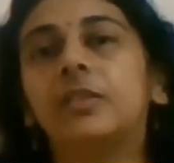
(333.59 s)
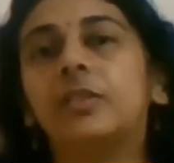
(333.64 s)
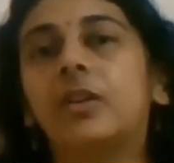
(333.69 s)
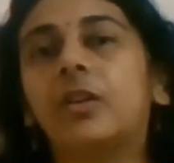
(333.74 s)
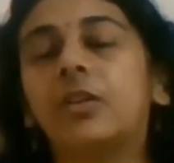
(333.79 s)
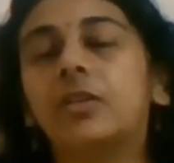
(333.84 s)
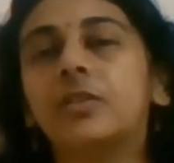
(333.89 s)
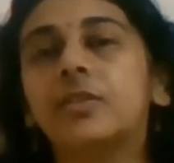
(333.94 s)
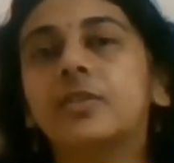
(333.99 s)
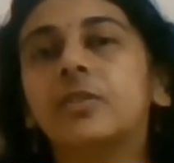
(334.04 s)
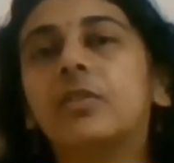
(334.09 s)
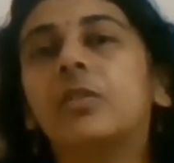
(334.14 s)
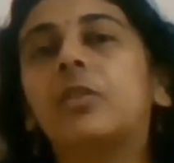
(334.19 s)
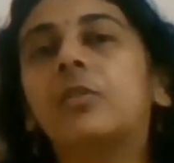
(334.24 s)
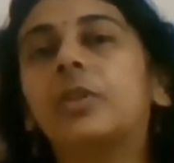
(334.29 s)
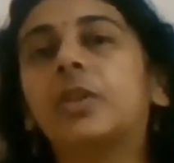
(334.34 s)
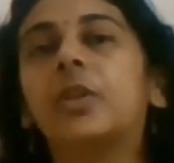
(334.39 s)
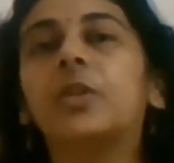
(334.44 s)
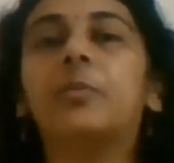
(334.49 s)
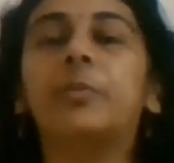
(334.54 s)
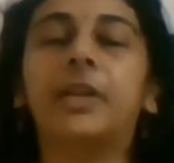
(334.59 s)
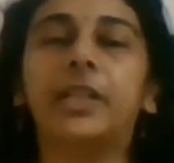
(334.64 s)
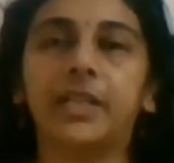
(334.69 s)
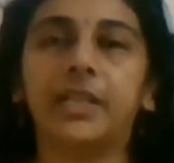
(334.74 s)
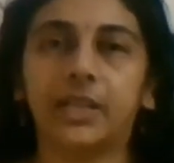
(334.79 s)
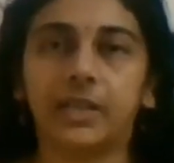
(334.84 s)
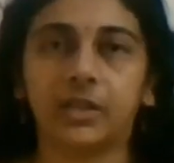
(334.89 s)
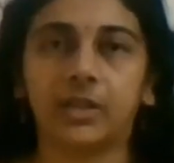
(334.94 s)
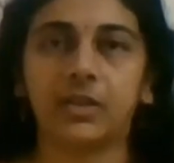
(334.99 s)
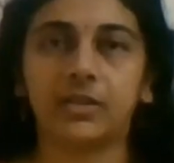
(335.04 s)
Also, tumor
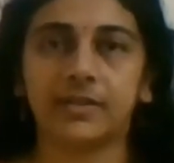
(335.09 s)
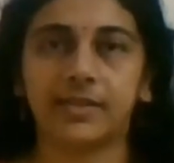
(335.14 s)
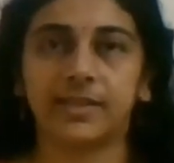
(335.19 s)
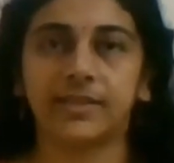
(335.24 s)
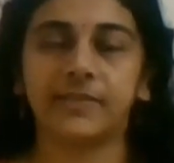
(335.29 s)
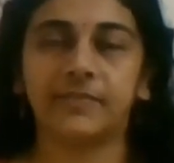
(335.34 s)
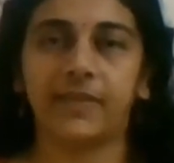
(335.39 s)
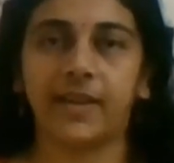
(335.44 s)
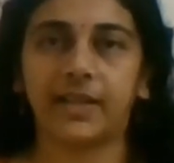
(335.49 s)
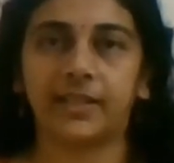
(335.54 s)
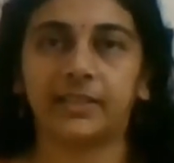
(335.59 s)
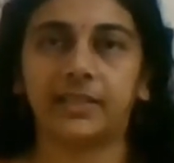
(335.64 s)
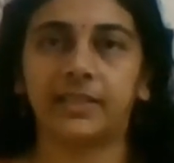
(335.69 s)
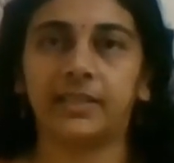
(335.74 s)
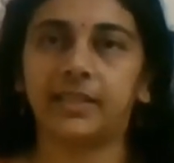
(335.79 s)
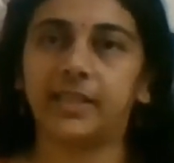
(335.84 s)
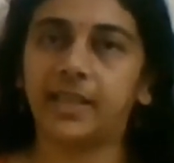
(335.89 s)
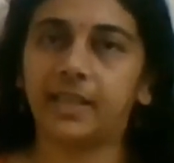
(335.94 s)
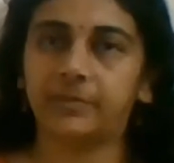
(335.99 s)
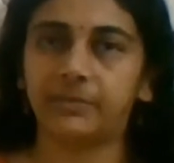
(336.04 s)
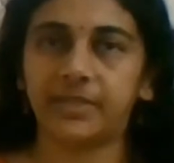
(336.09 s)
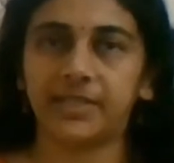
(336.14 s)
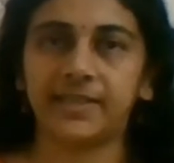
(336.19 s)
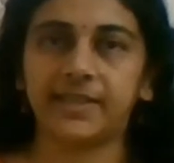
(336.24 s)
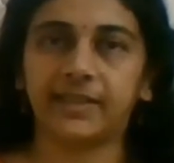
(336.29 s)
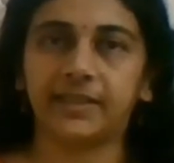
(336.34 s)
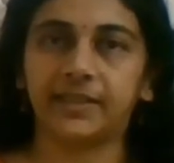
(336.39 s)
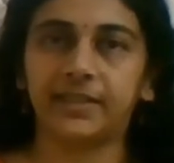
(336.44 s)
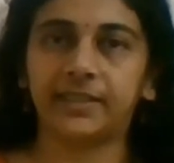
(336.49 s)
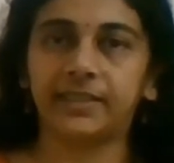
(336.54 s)
necrosis factor can be
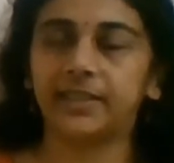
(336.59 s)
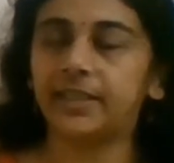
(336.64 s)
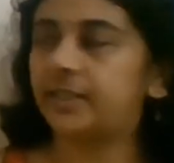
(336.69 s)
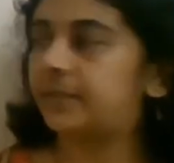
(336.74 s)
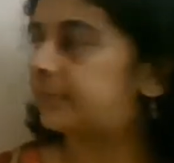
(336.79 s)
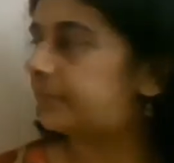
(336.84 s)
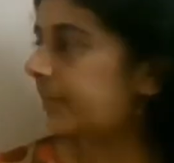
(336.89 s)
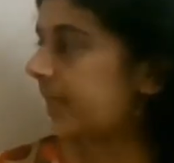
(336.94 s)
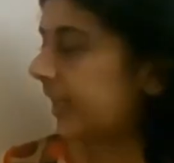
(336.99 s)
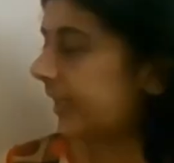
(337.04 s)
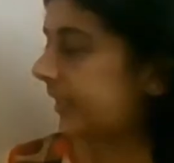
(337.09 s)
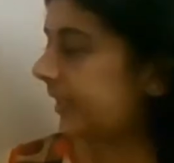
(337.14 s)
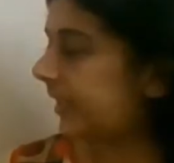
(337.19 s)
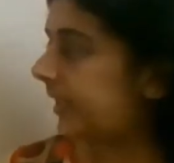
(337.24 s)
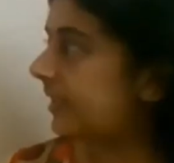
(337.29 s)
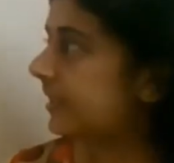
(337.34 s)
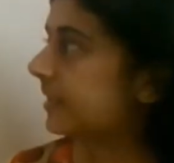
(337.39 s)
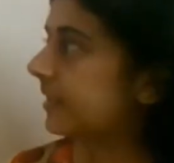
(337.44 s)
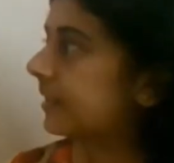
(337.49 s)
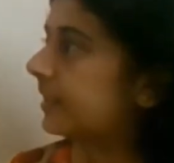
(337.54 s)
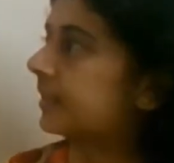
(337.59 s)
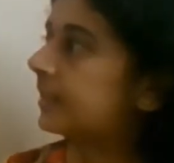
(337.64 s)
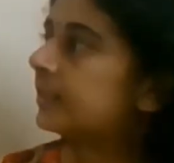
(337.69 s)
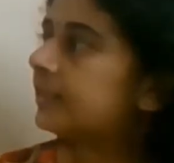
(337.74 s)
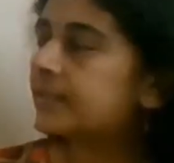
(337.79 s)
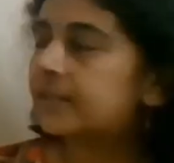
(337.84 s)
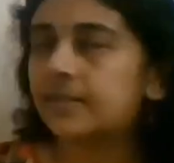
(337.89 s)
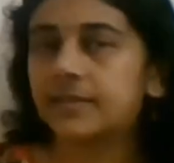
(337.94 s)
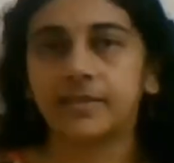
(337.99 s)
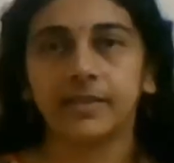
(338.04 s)
secreted by these
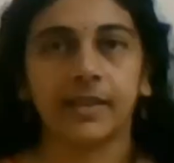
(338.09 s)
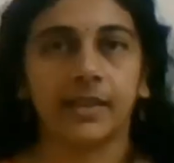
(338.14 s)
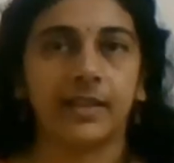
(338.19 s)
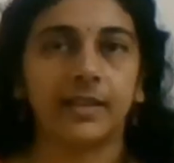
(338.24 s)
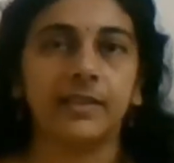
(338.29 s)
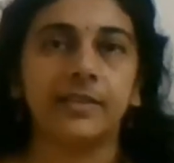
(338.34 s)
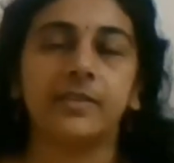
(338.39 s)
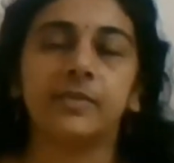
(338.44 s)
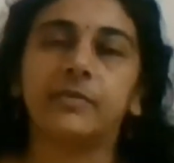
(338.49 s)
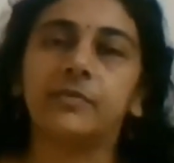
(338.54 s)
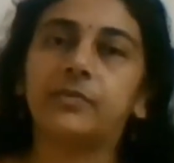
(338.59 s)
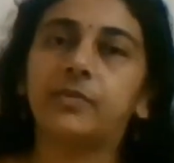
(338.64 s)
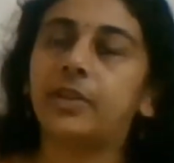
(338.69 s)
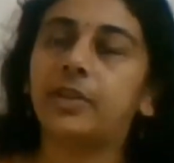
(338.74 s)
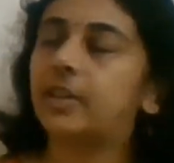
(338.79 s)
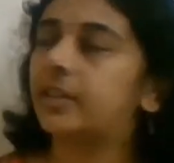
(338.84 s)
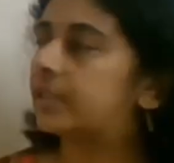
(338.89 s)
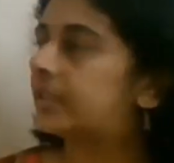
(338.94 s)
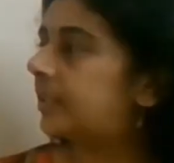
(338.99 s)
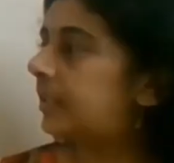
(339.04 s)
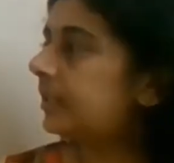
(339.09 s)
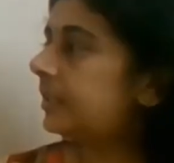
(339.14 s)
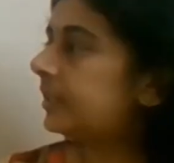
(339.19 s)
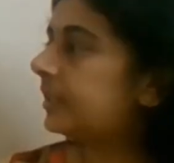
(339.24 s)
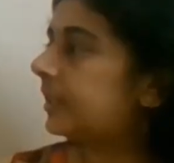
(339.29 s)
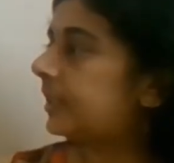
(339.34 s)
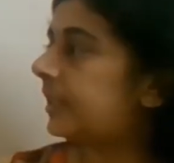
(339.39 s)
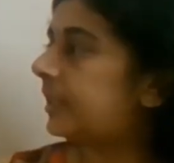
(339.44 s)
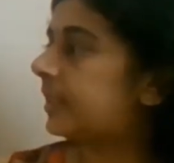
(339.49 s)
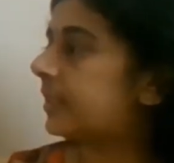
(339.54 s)
cells for the
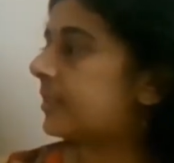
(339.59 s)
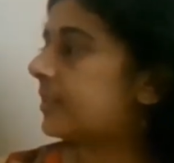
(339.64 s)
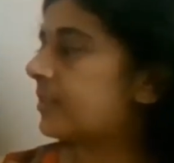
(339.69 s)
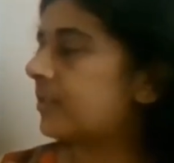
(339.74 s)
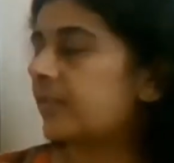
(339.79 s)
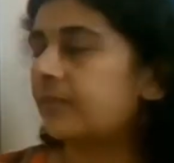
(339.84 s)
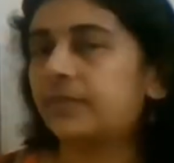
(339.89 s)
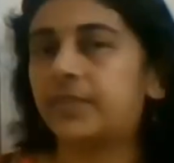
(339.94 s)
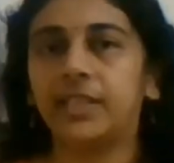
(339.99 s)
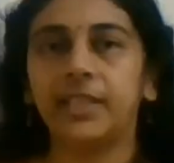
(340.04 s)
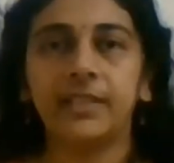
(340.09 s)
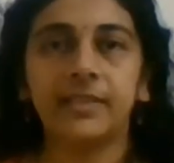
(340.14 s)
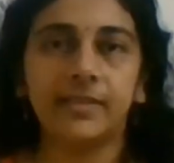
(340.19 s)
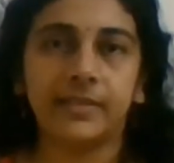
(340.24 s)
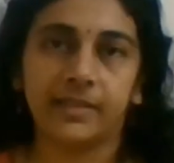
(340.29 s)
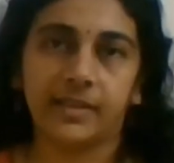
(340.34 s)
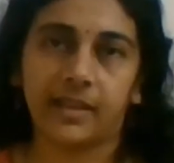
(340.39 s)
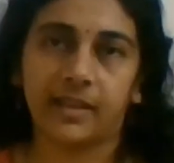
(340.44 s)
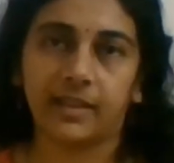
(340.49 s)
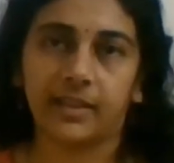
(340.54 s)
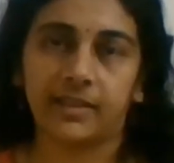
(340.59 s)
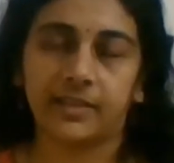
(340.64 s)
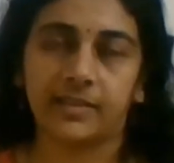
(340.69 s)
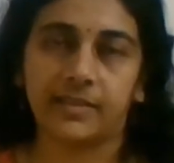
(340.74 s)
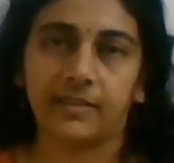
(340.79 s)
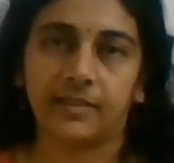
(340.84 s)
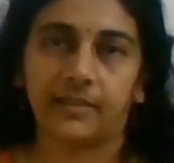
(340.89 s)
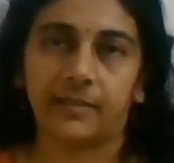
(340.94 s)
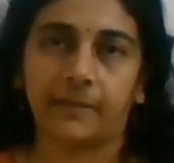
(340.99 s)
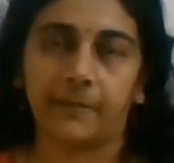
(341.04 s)
clearance of this target
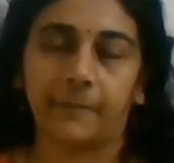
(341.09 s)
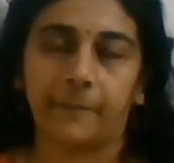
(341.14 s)
cell.